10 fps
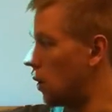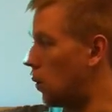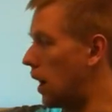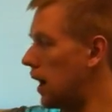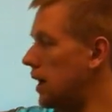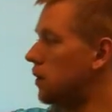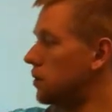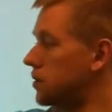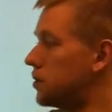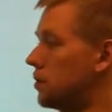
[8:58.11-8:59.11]
Y
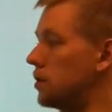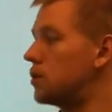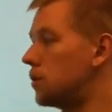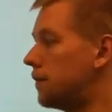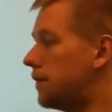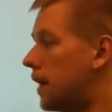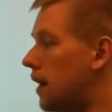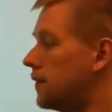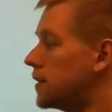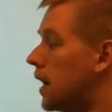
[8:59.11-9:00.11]
equals
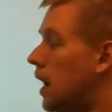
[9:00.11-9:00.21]
225